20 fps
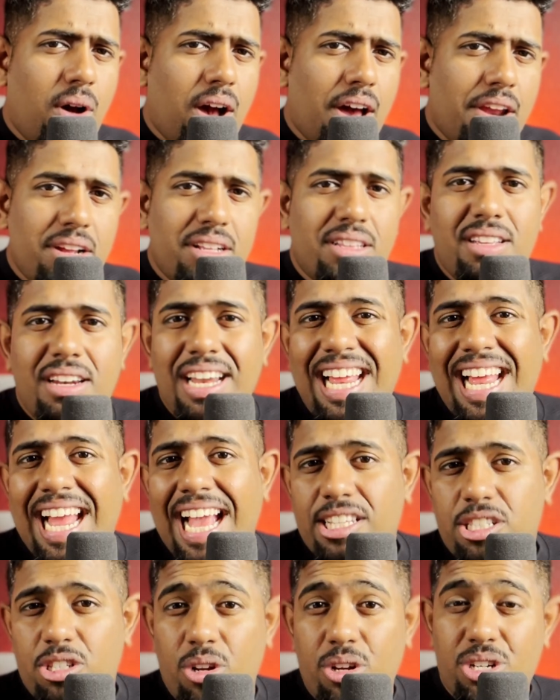another AI
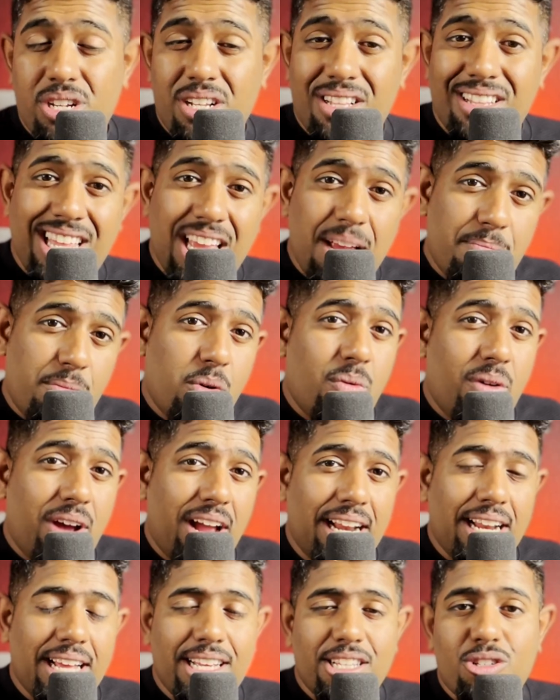solution they
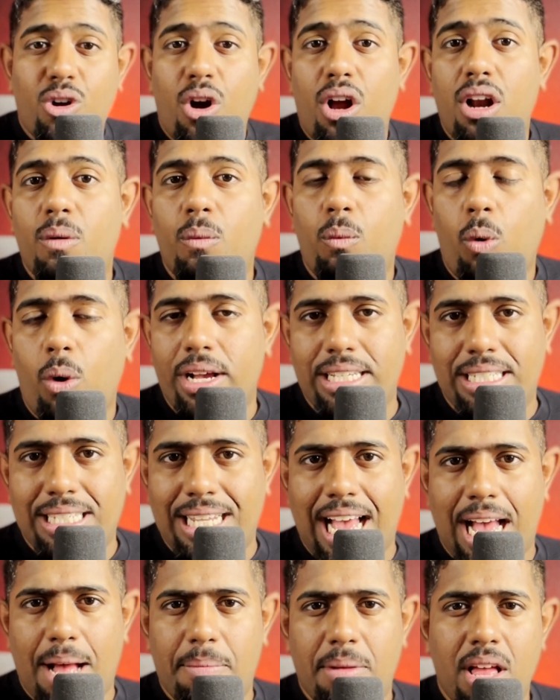provide is called
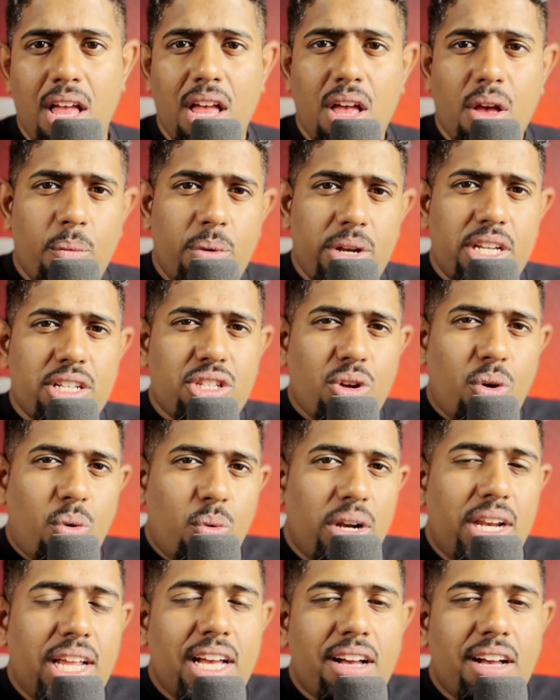VoiceLab, which is only